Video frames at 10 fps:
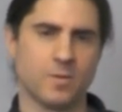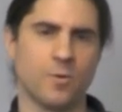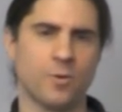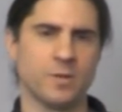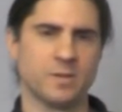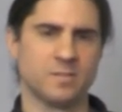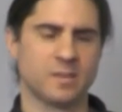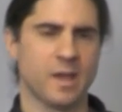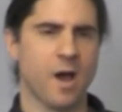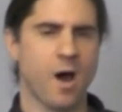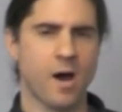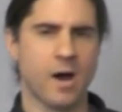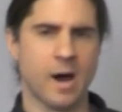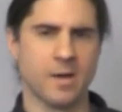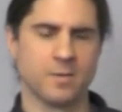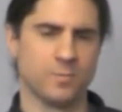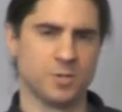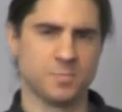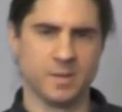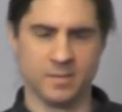or you could say ha,
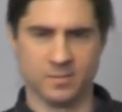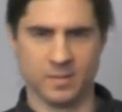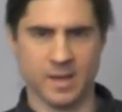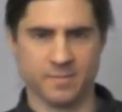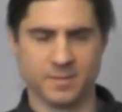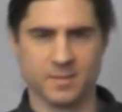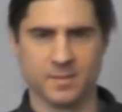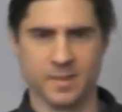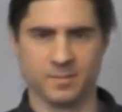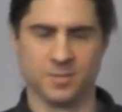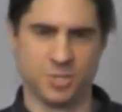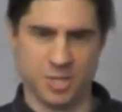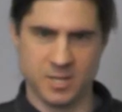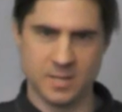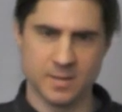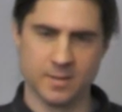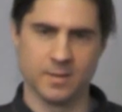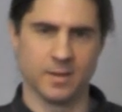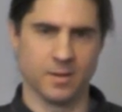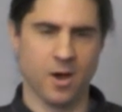which means left. That's G
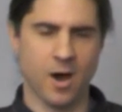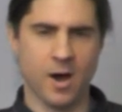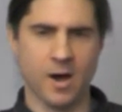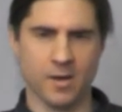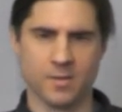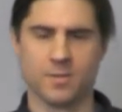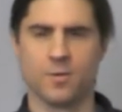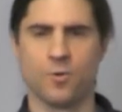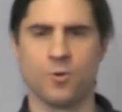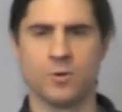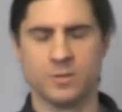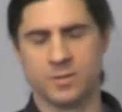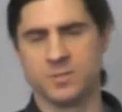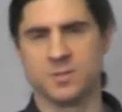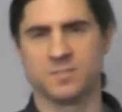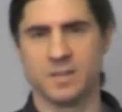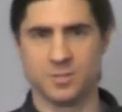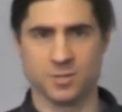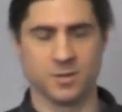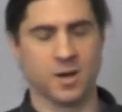and ha. Or you could just teach
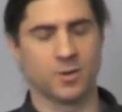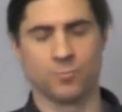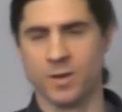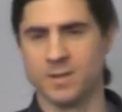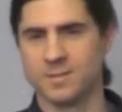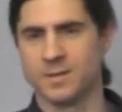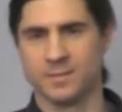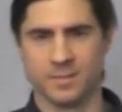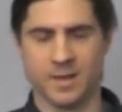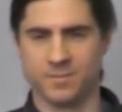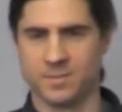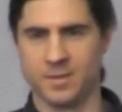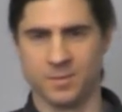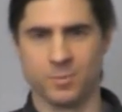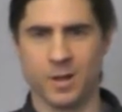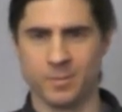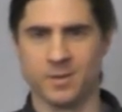your dog right and left. They could probably